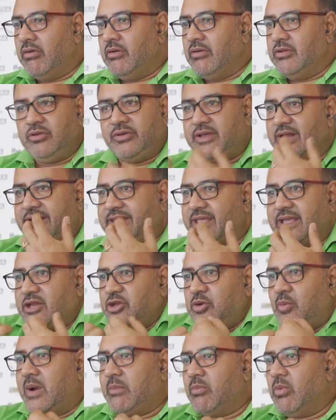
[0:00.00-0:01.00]
You get a kick and
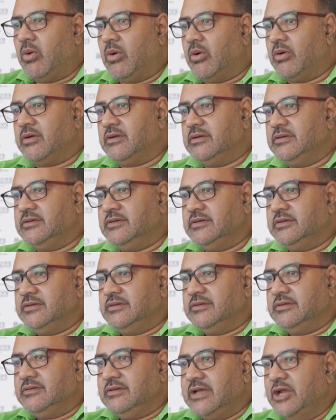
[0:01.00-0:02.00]
you want more.
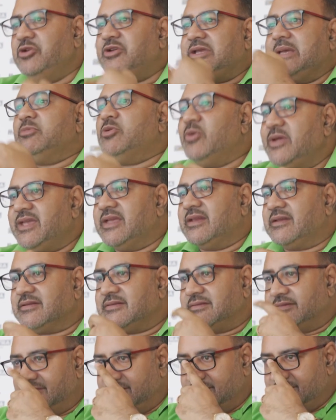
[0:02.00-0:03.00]
And you keep doing it,
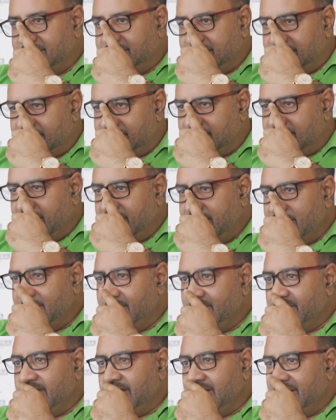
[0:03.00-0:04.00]
right?
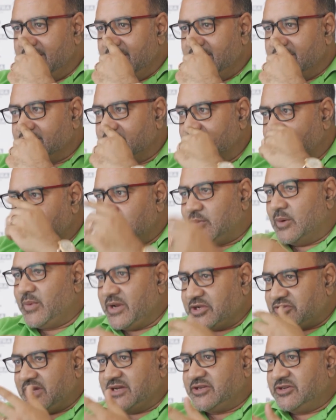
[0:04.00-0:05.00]
So this is what we're
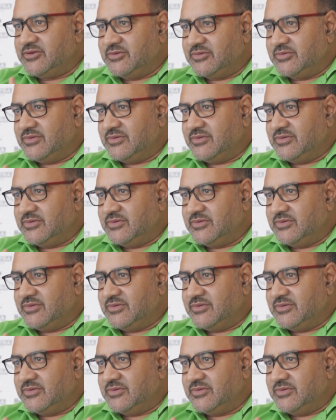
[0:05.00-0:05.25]
trying to do.